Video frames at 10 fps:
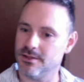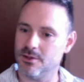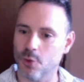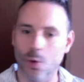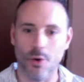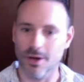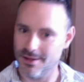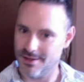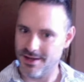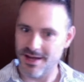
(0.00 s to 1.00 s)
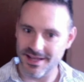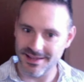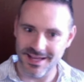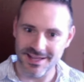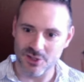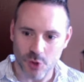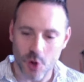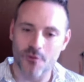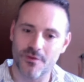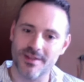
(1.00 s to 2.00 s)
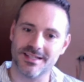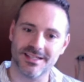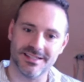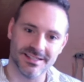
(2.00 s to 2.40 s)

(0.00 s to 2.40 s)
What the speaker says: tall, and strong physically.